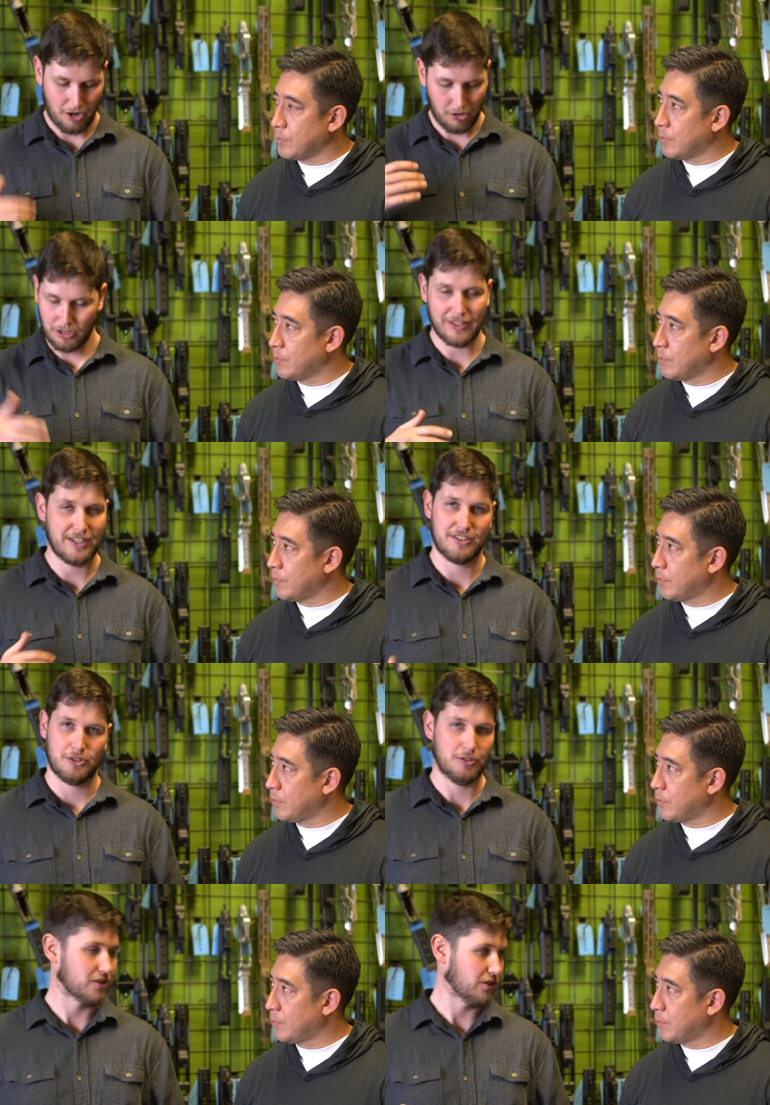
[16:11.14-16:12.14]
Speaker 1: all of that is
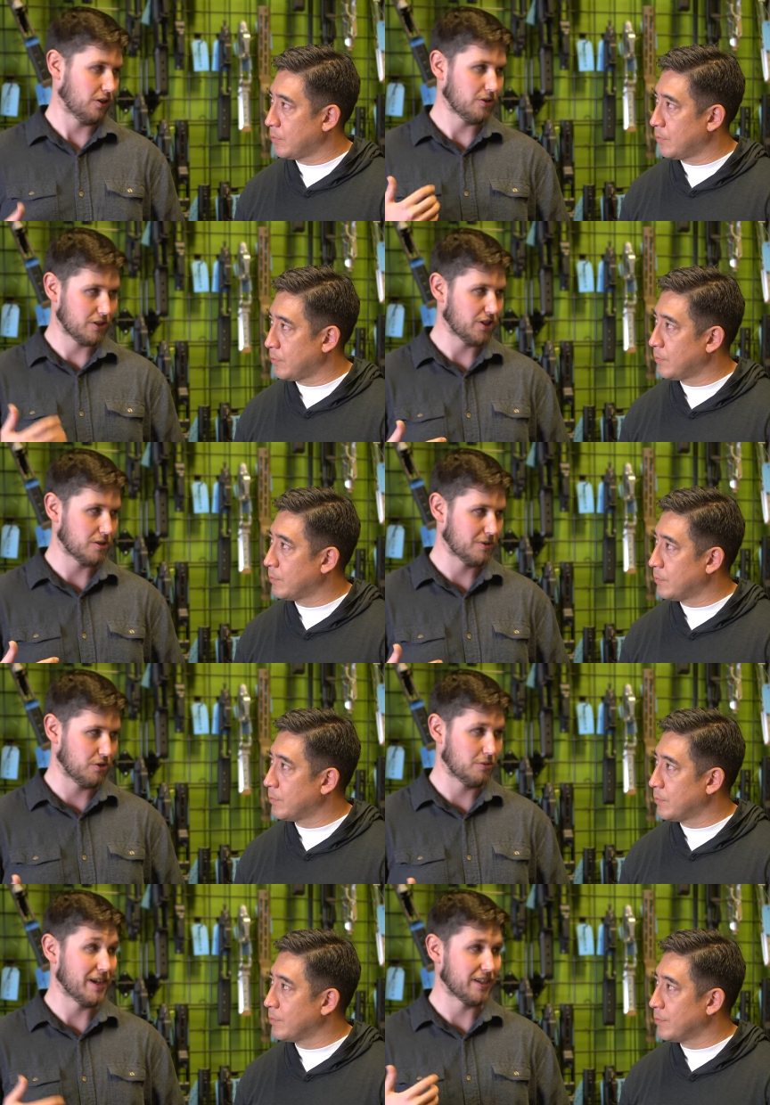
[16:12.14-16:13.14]
toolless. So all the
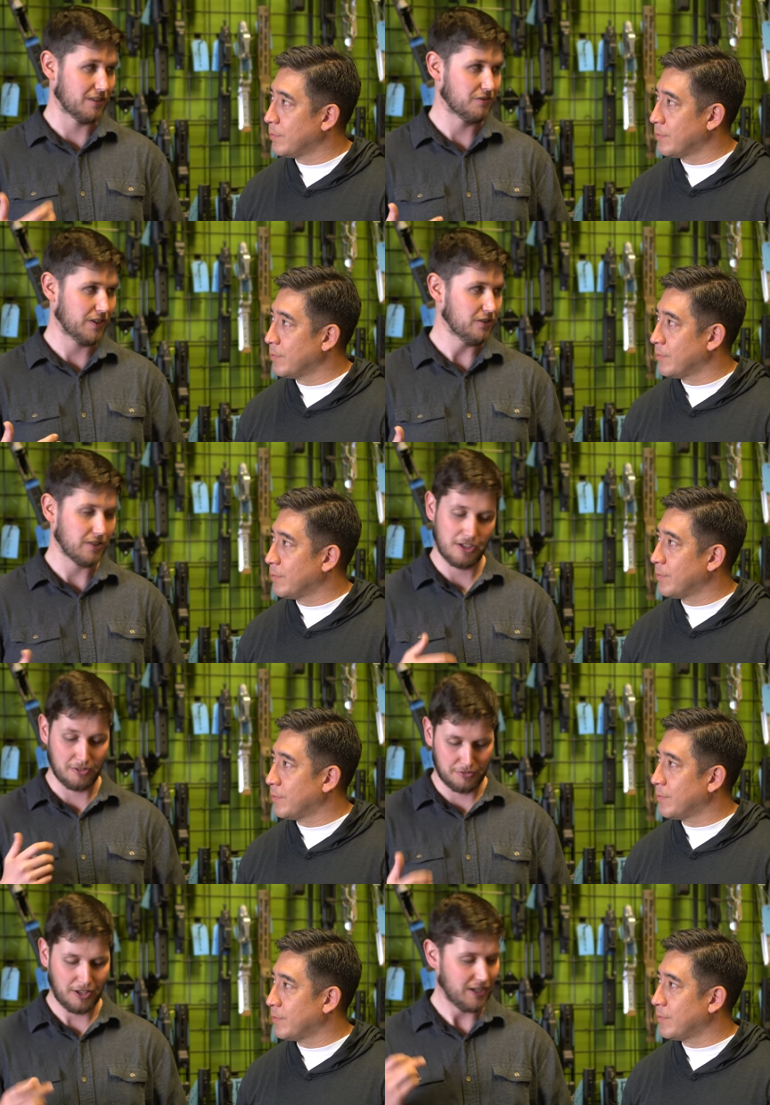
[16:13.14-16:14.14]
adjustments you would make in the field and
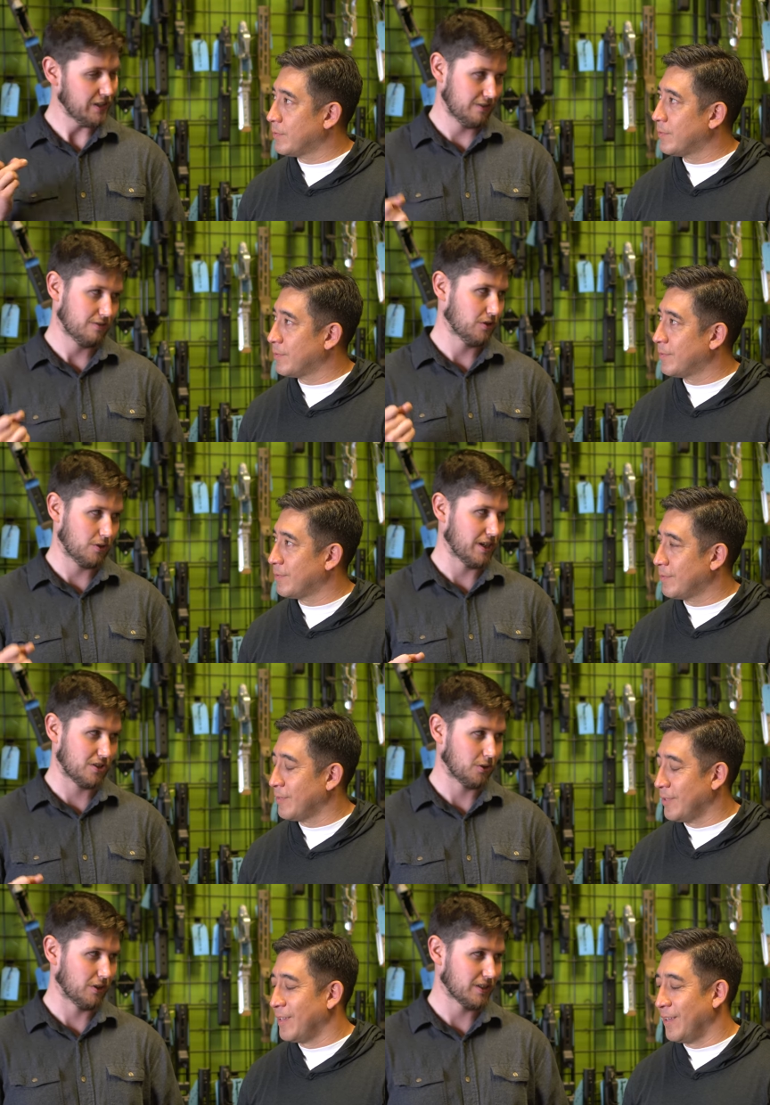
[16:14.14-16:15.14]
on the fly,
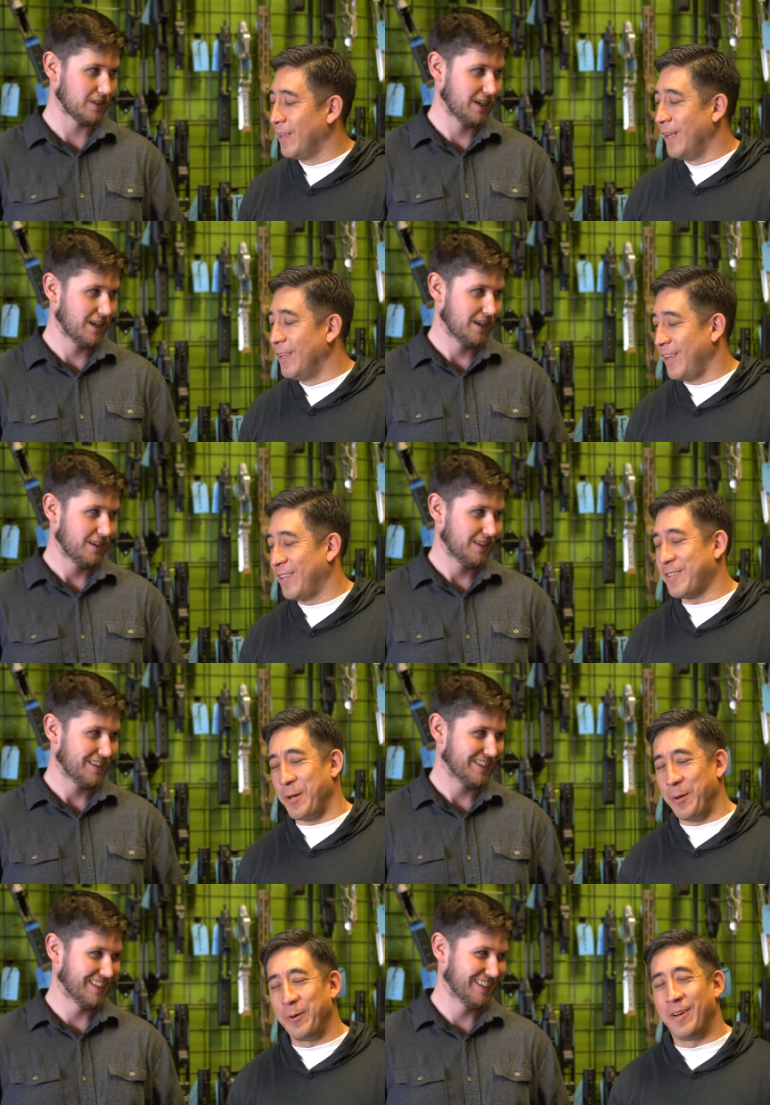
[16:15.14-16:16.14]
it's toolless. Yeah,
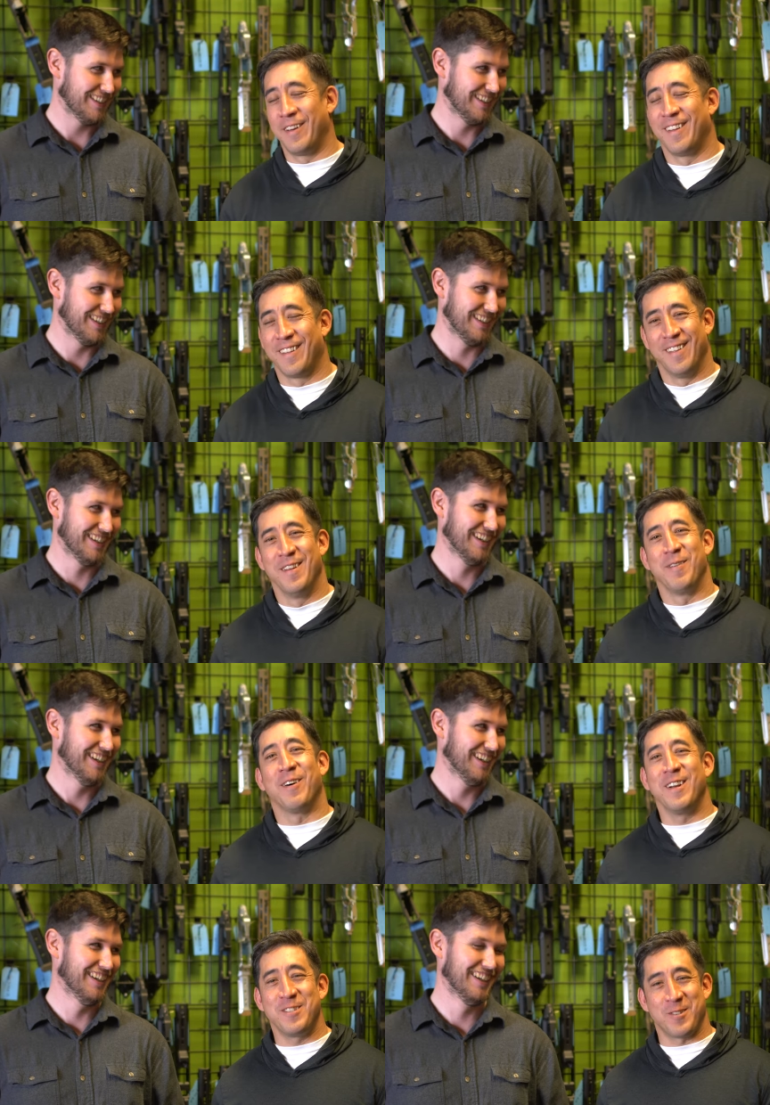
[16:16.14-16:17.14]
so
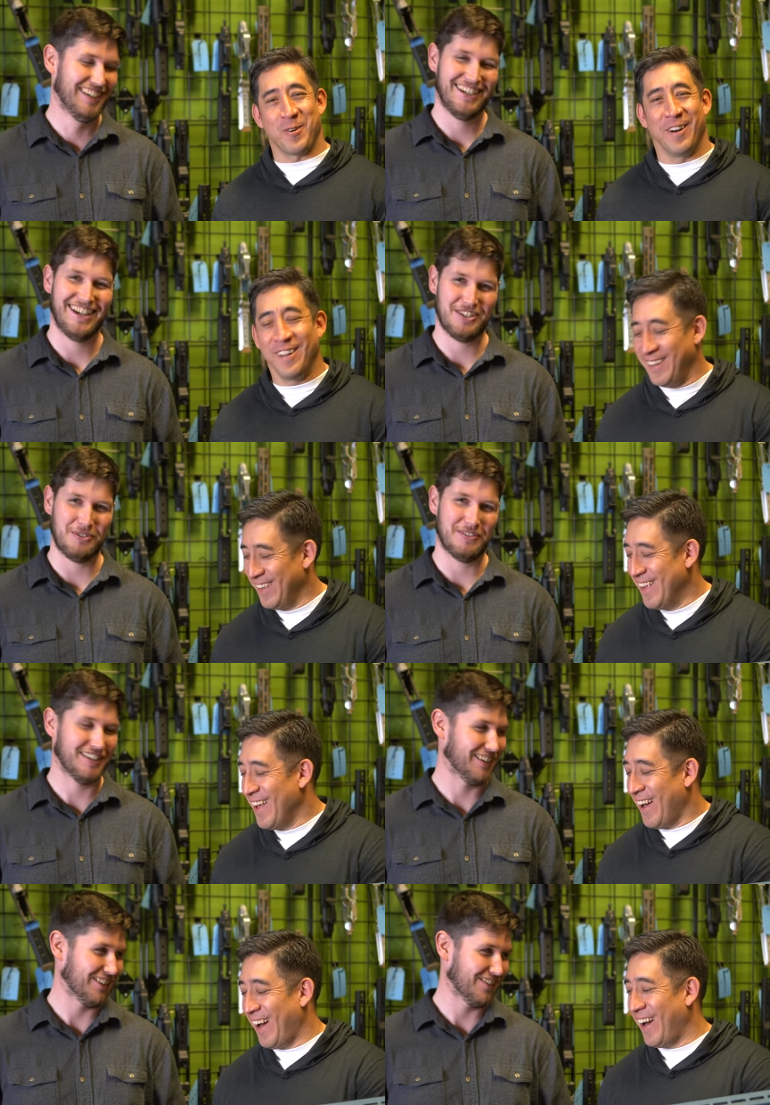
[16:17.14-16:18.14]
Speaker 2: funny story. As,
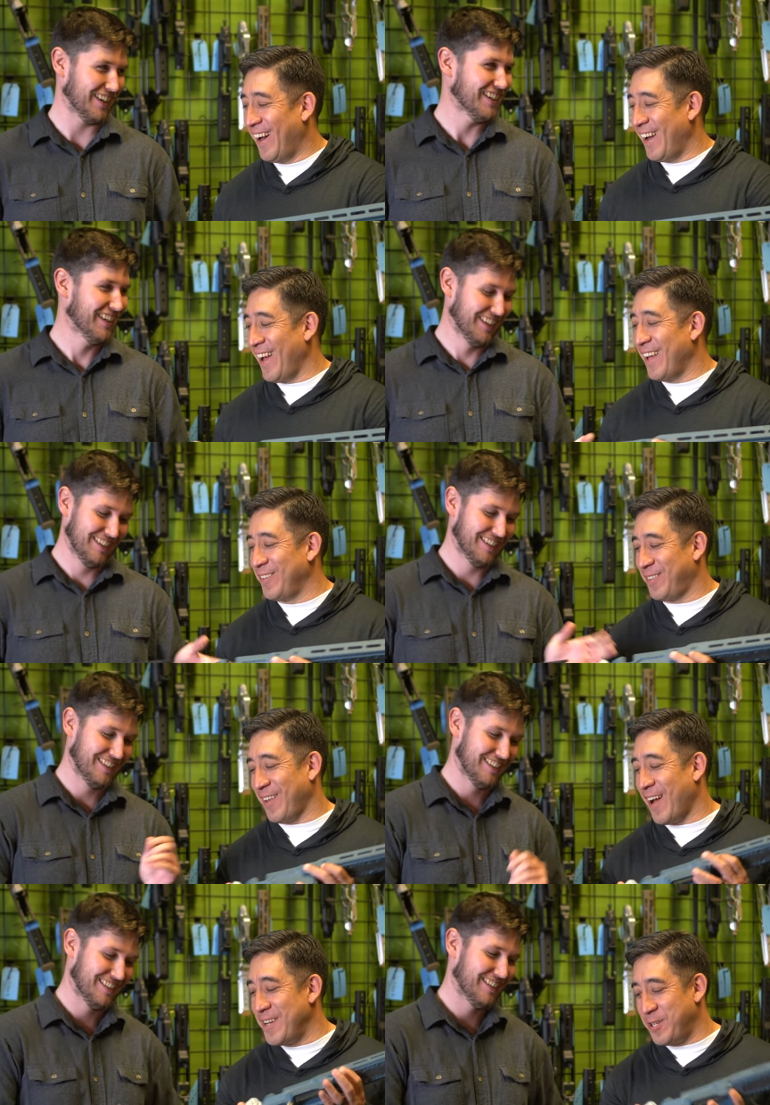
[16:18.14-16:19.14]
uh, as
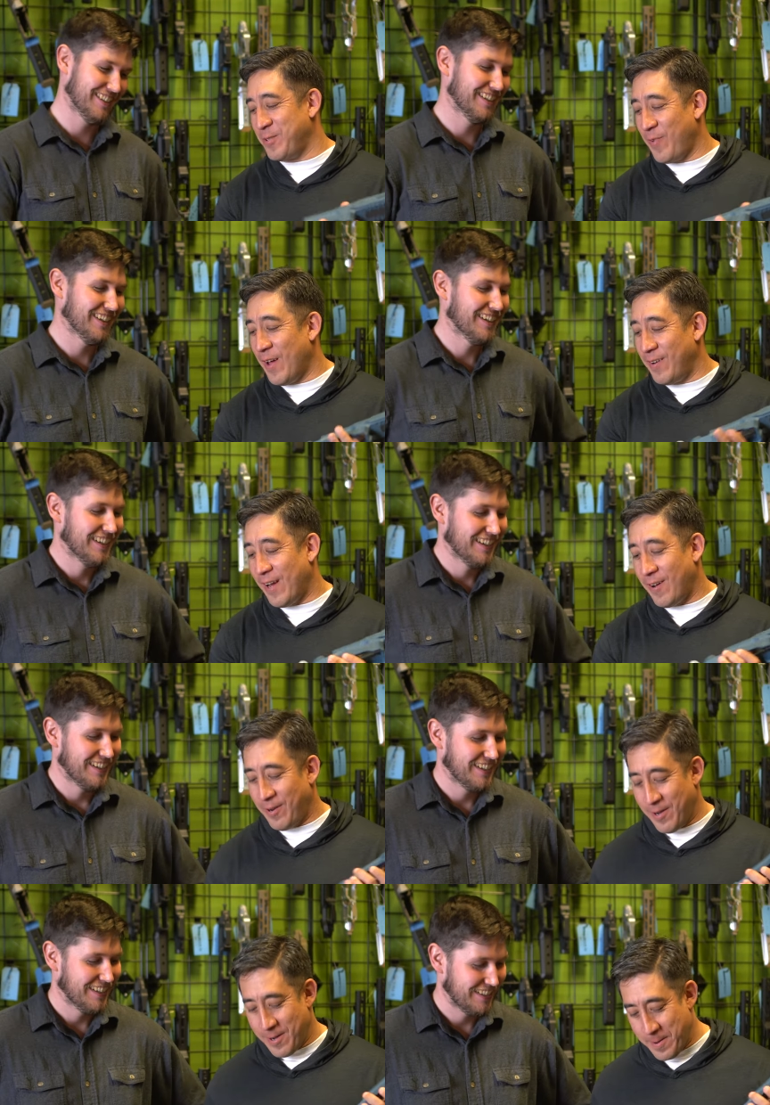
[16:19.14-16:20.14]
I just found
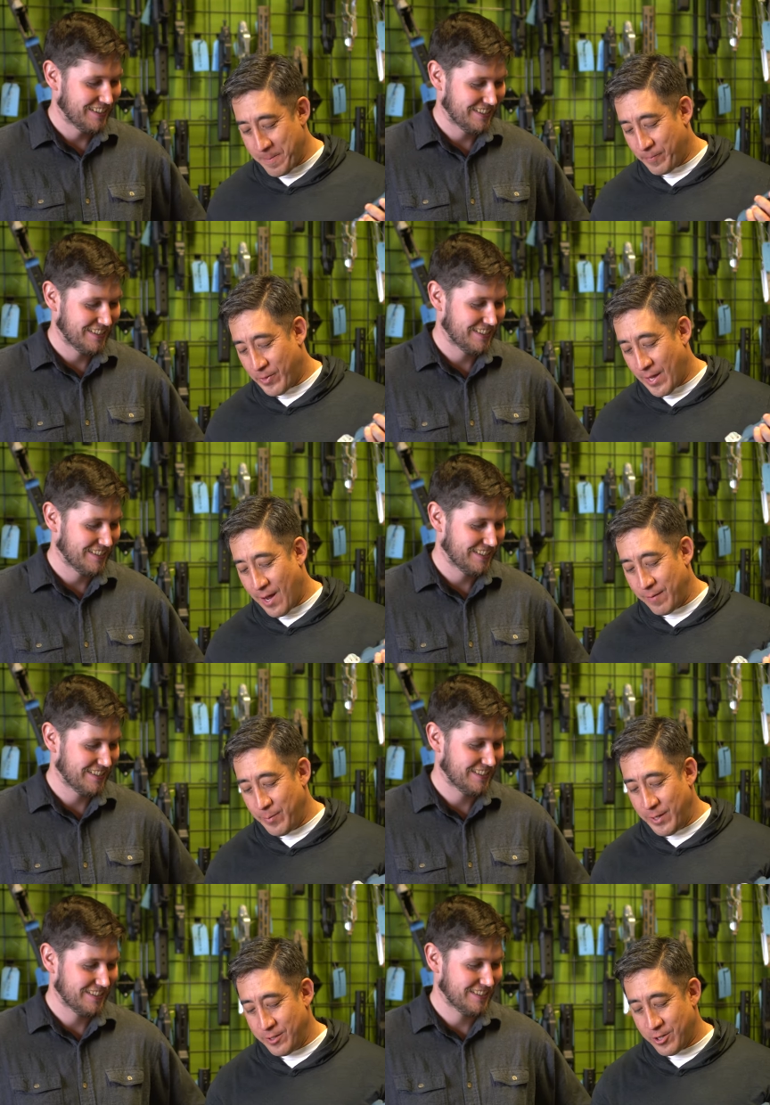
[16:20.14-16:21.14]
out, um,
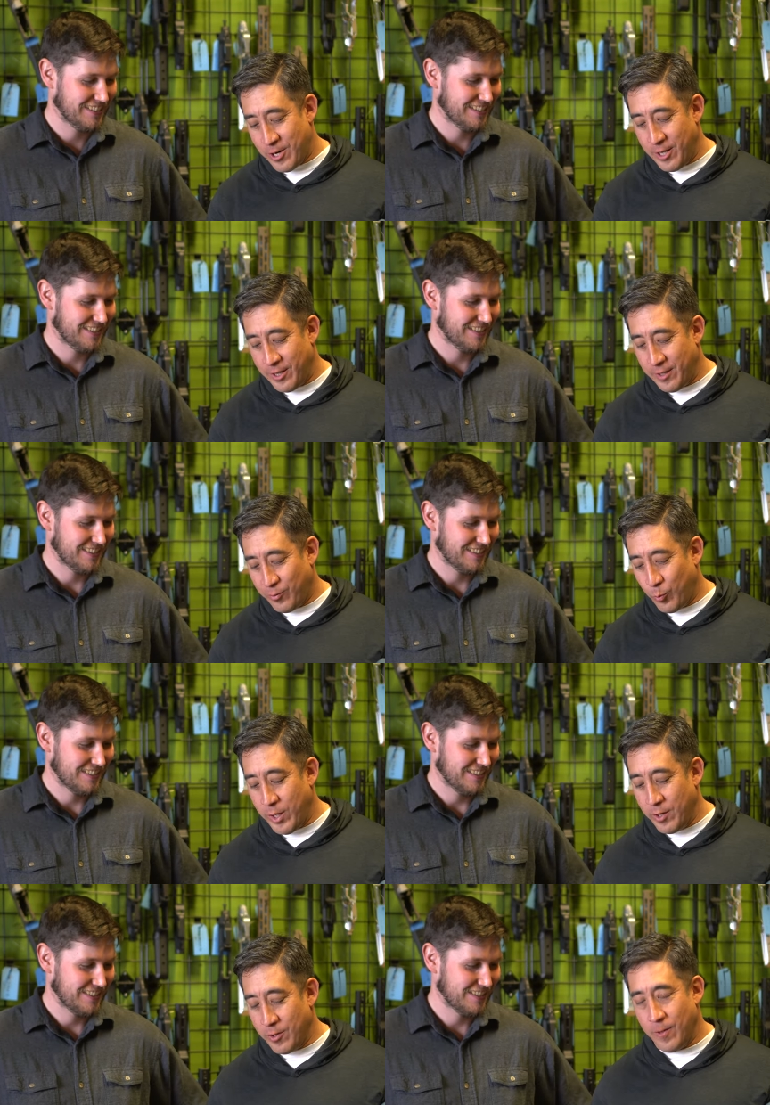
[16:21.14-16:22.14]
I've been turning this
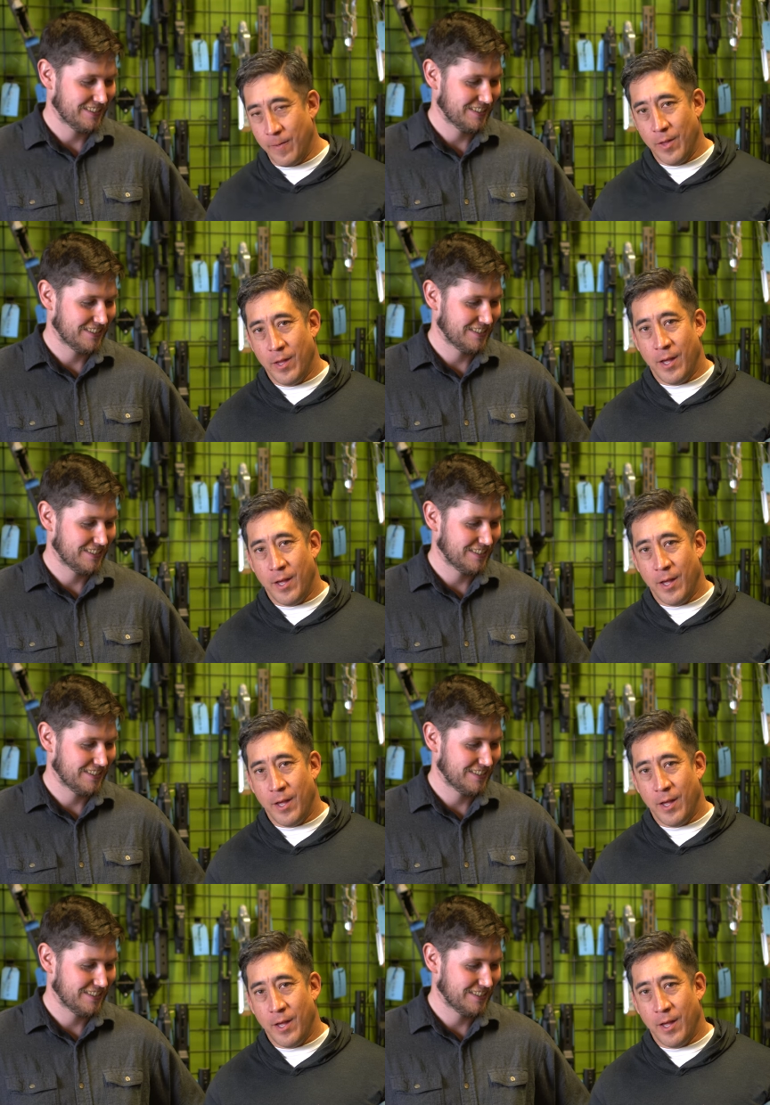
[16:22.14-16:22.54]
wheel